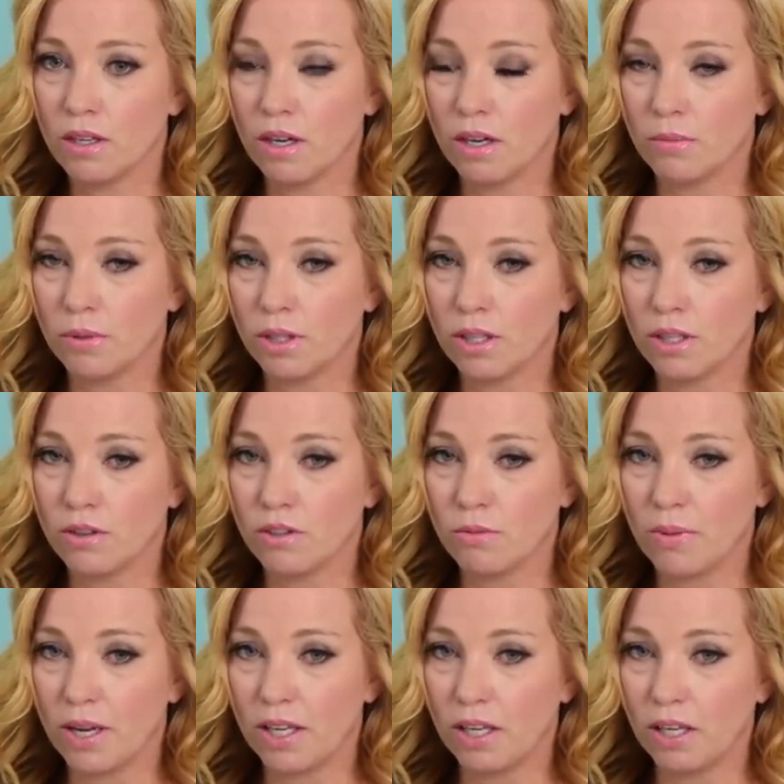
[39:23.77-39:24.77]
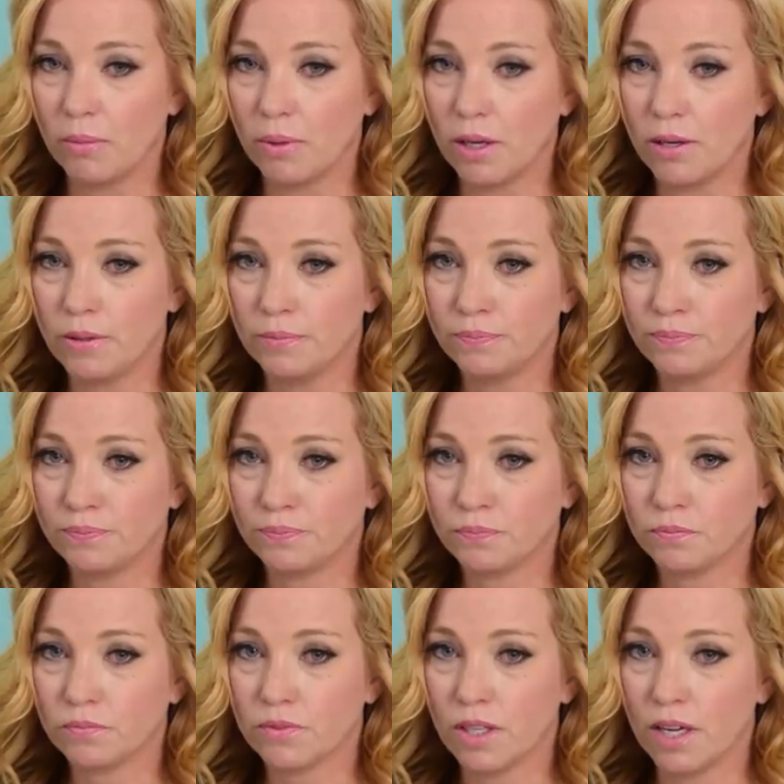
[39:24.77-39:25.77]
I'm looking through my email.
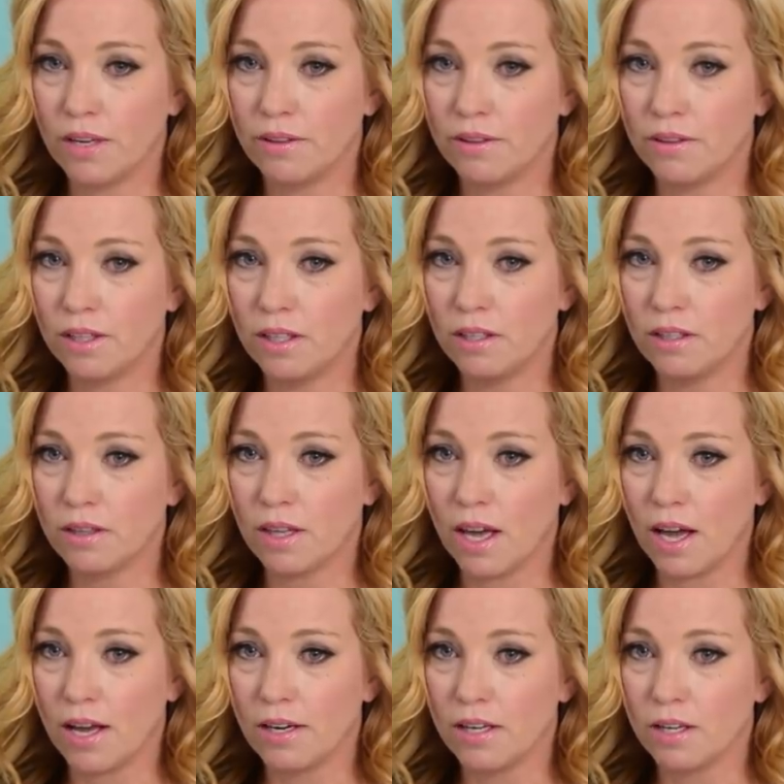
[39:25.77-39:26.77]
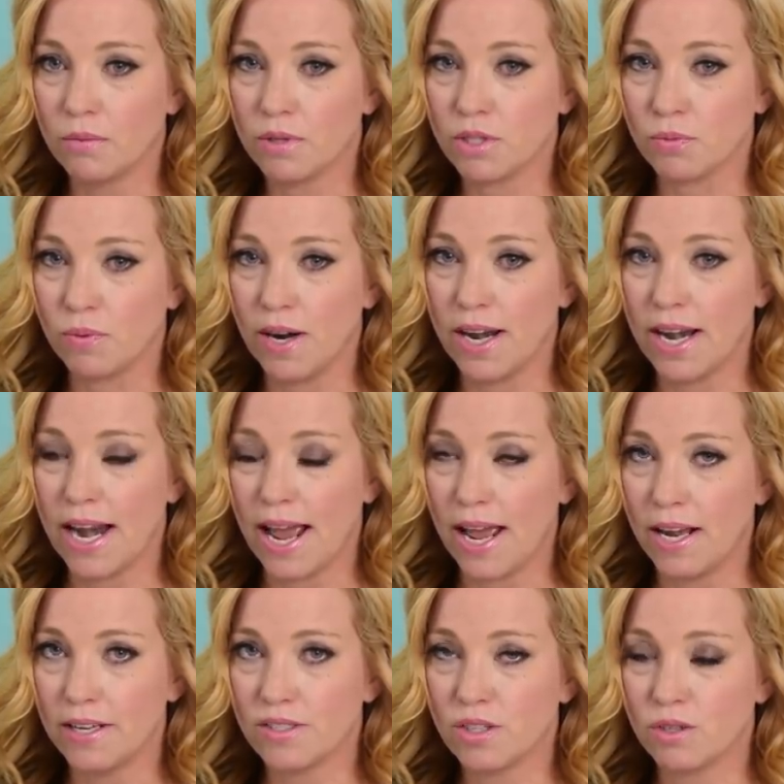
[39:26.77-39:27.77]
I think that it was
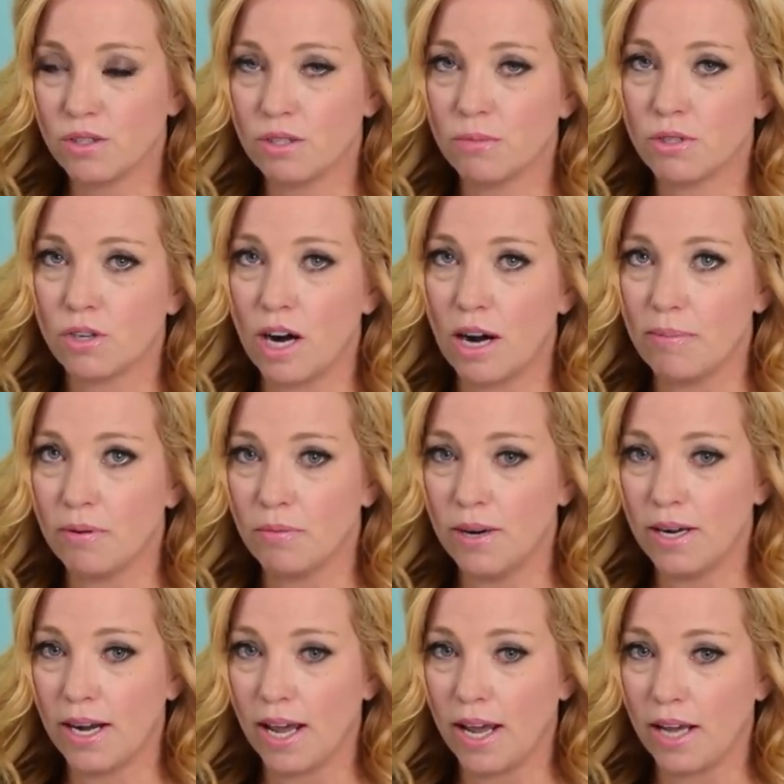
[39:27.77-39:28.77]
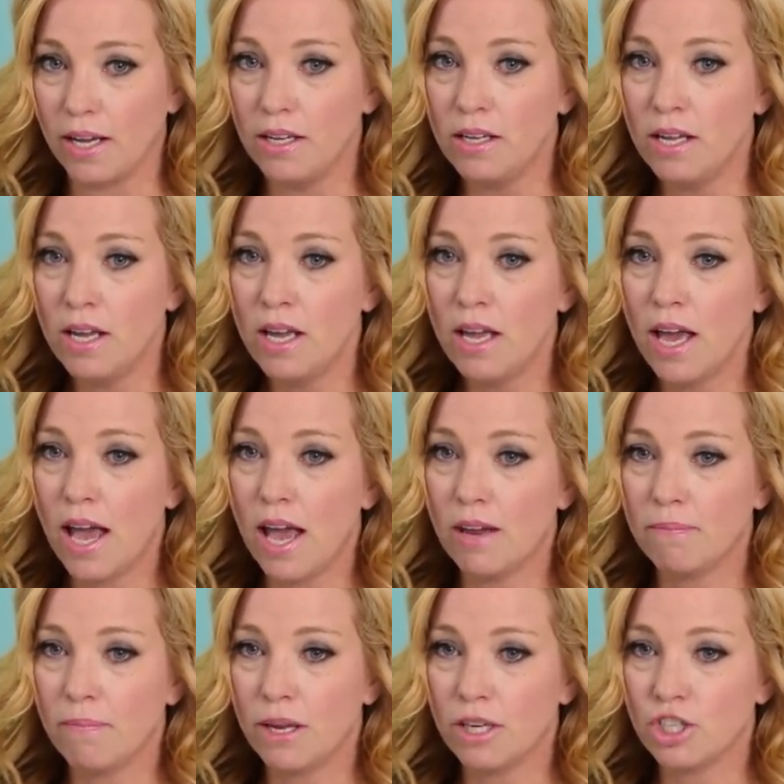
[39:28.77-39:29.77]
Renee. So subscriber Renee
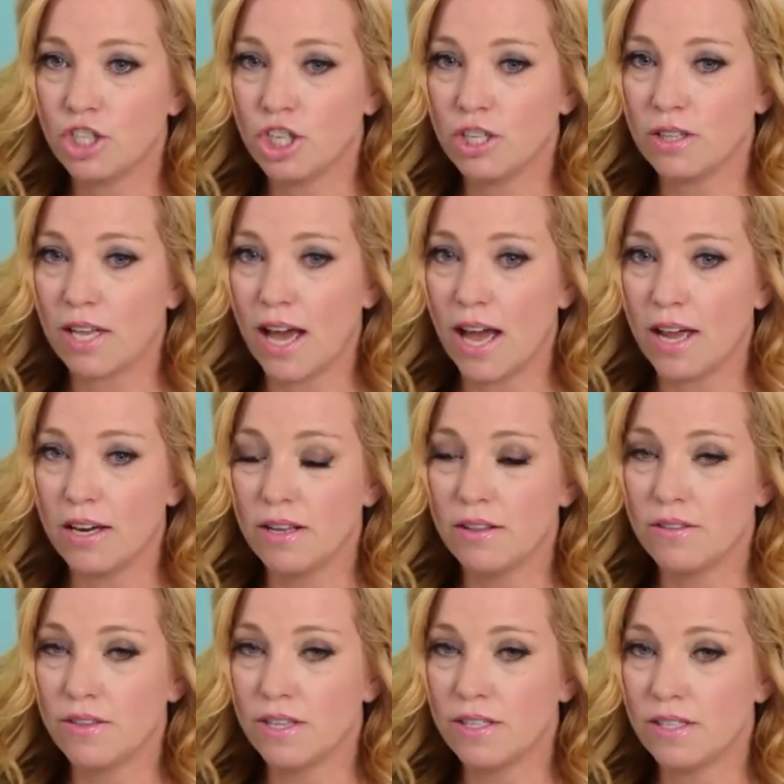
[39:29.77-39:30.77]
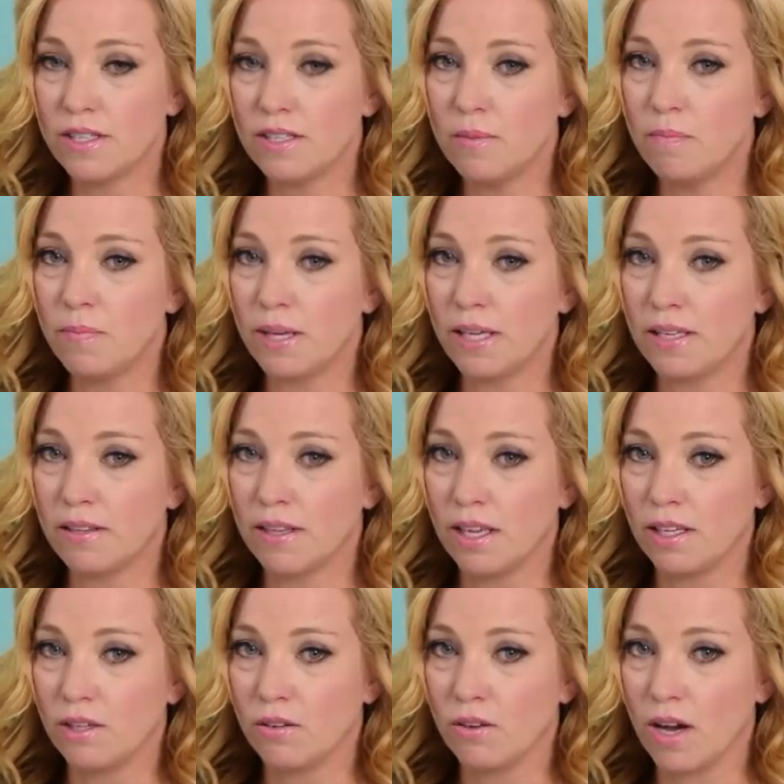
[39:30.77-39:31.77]
had mentioned that this is a big
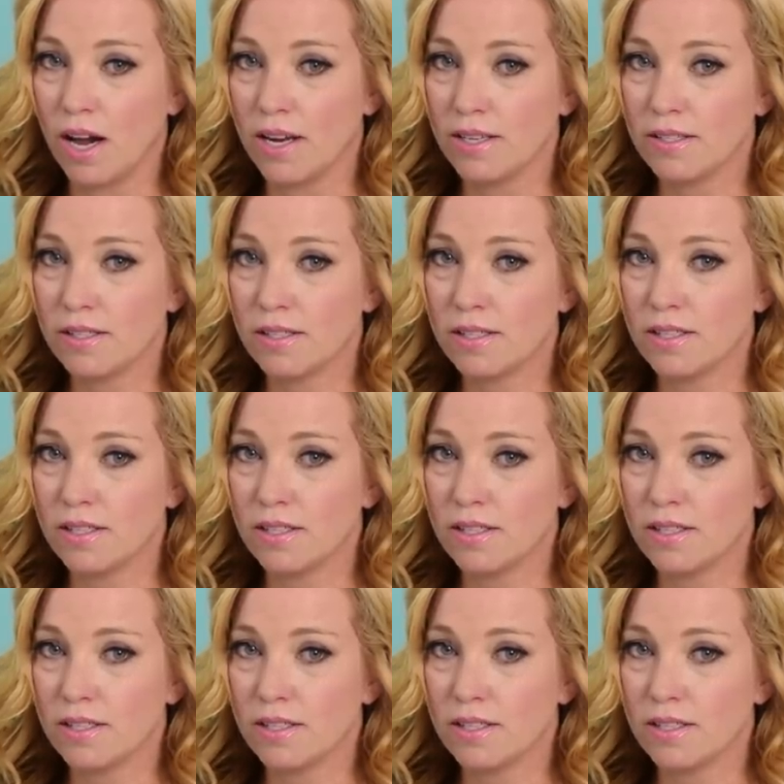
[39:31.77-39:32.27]
thing, you guys.